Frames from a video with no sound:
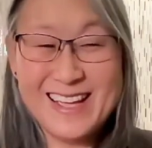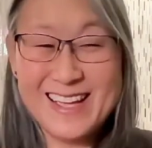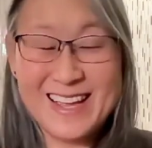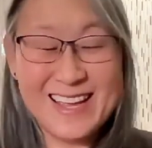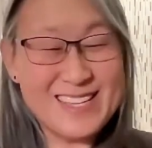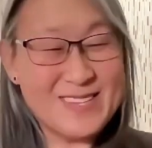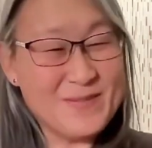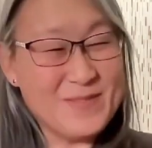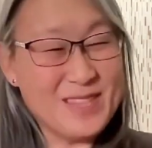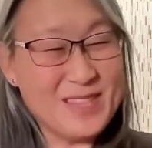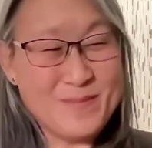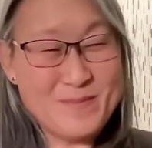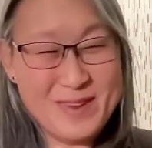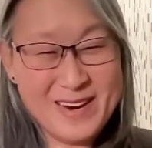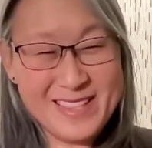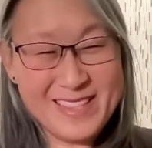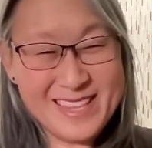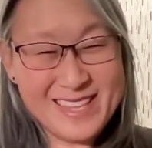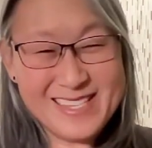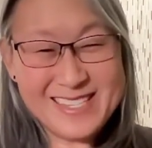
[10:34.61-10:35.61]
because when the
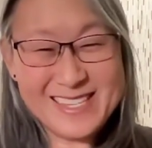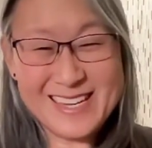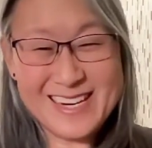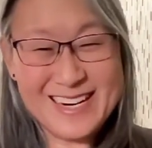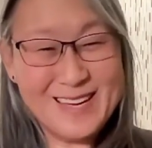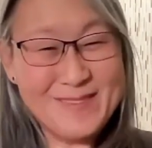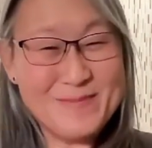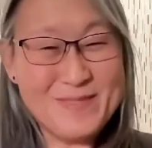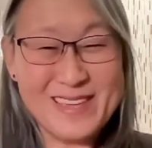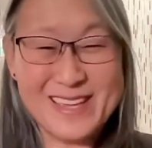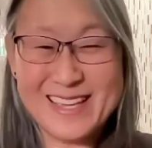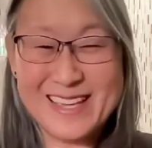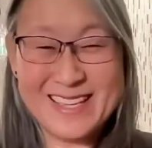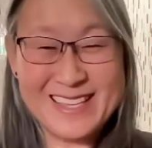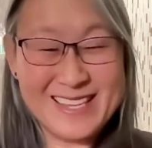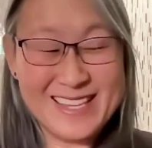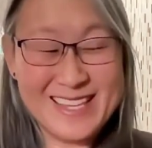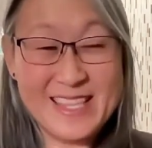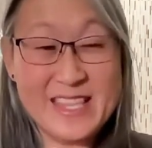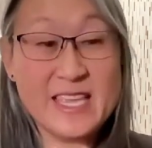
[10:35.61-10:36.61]
minute they stand up, they
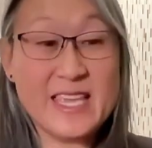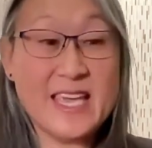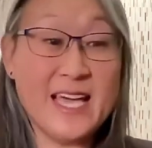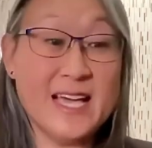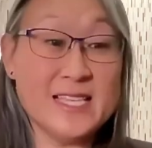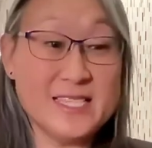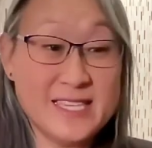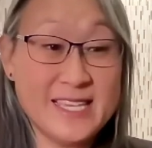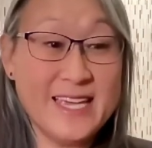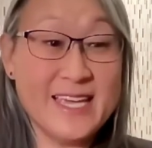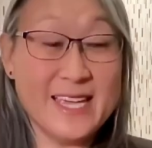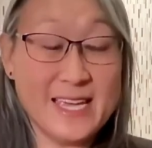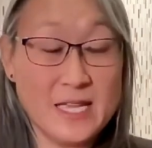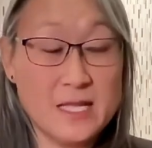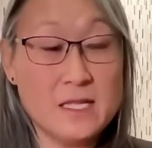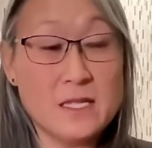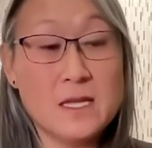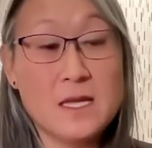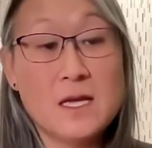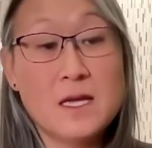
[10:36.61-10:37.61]
can't take it.